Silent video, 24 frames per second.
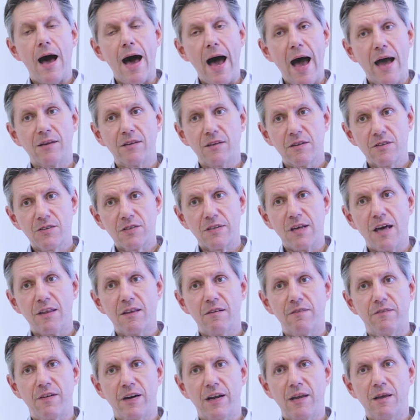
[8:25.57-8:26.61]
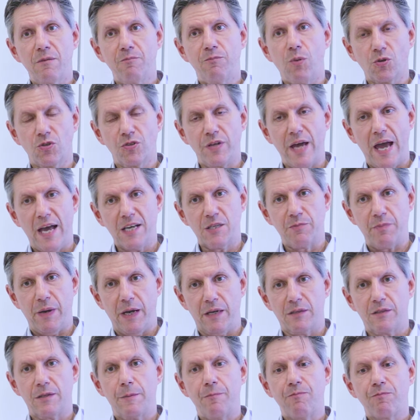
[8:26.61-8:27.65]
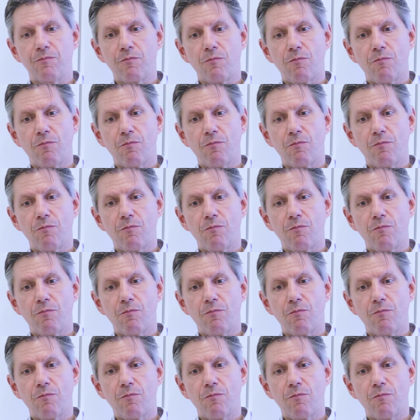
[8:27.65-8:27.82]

And there's another very important aspect.